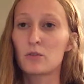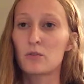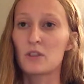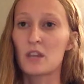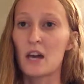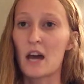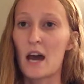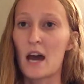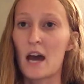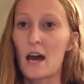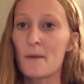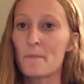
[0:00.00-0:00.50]

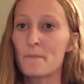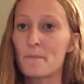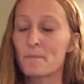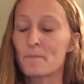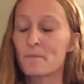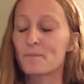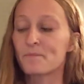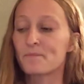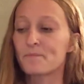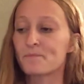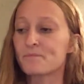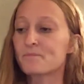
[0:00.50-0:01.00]
that,
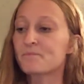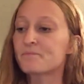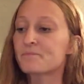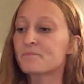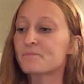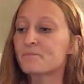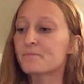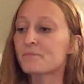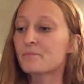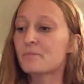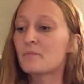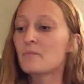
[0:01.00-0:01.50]

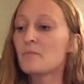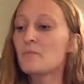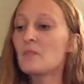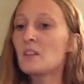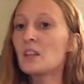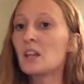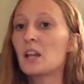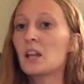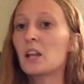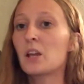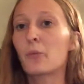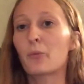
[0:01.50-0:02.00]

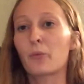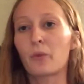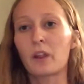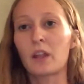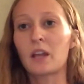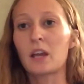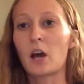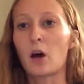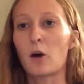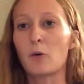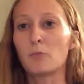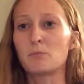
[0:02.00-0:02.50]
it really
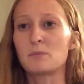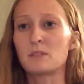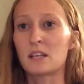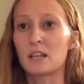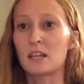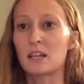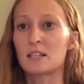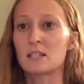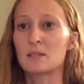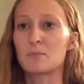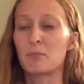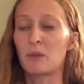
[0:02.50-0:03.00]
helped
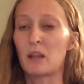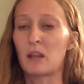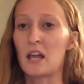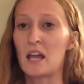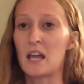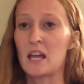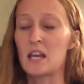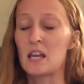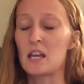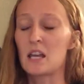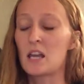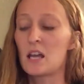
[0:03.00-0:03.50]

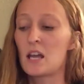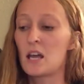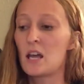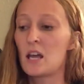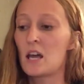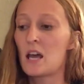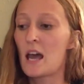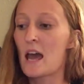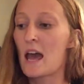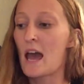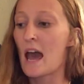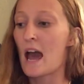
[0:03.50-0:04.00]
explain
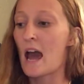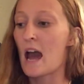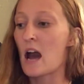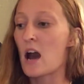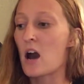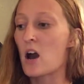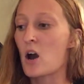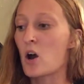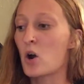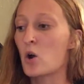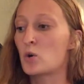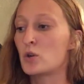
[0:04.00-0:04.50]

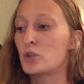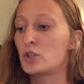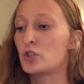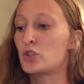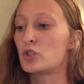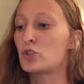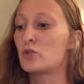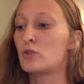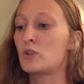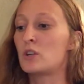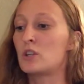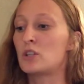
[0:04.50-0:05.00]
how
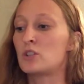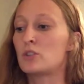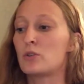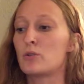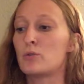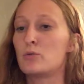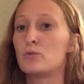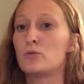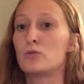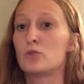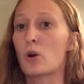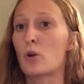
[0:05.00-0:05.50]
students who
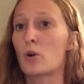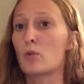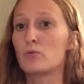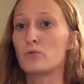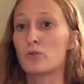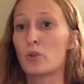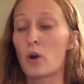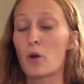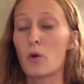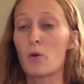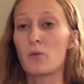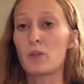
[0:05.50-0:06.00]
don't
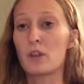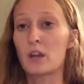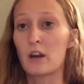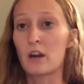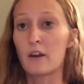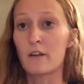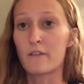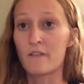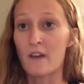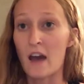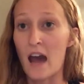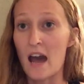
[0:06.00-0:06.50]
know their
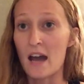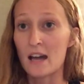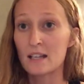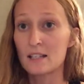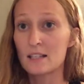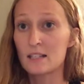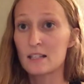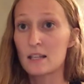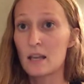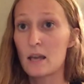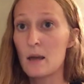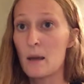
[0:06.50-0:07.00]

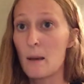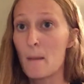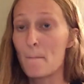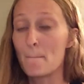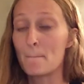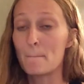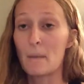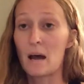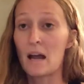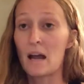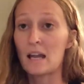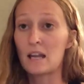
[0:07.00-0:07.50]
facts
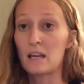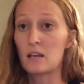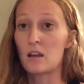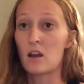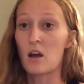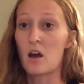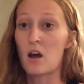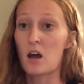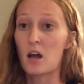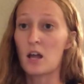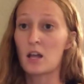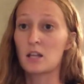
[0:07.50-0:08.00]
might
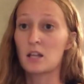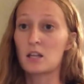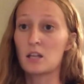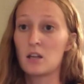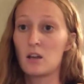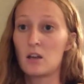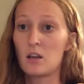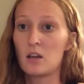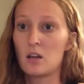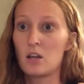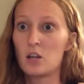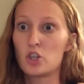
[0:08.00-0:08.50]
not
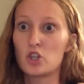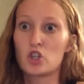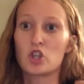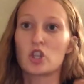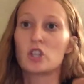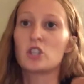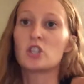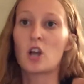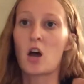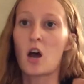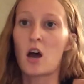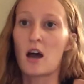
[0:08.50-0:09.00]

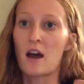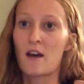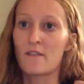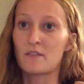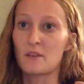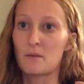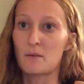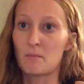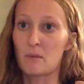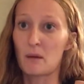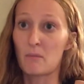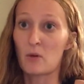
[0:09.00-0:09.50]
have
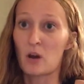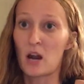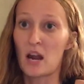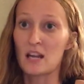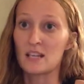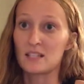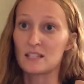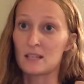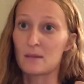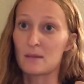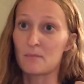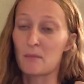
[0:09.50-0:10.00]
them
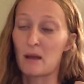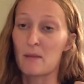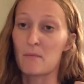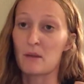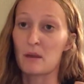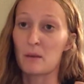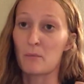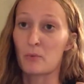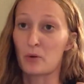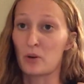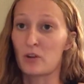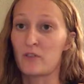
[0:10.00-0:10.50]
memorized. It might be
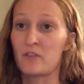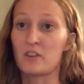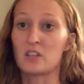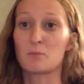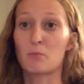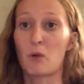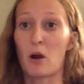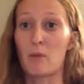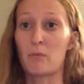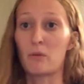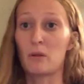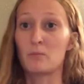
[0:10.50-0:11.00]
a previous
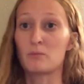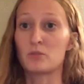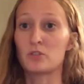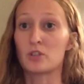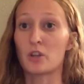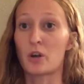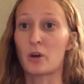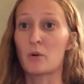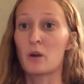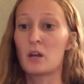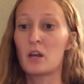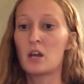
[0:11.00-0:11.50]
problem.
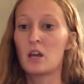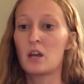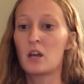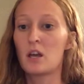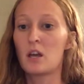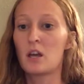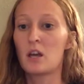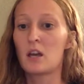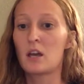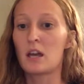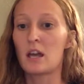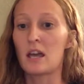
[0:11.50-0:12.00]
So
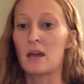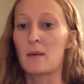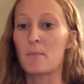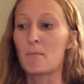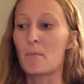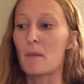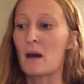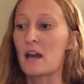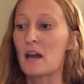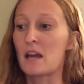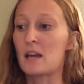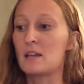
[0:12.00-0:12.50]
it
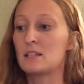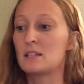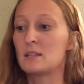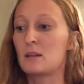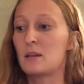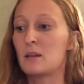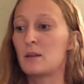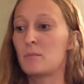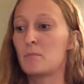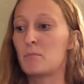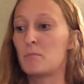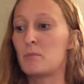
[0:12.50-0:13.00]
might
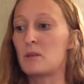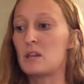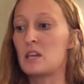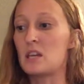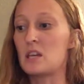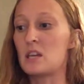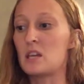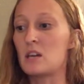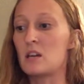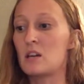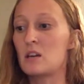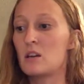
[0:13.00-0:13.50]

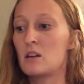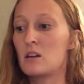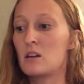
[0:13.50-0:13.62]
be